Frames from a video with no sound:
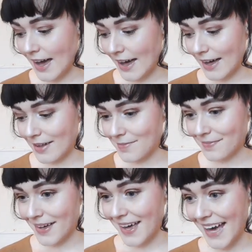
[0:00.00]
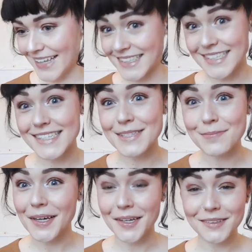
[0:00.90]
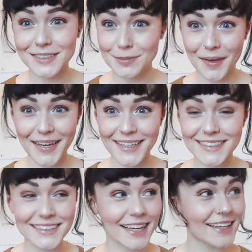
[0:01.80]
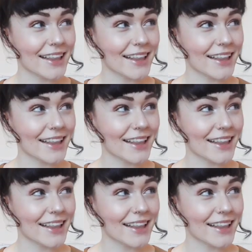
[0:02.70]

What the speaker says: And this is my own space.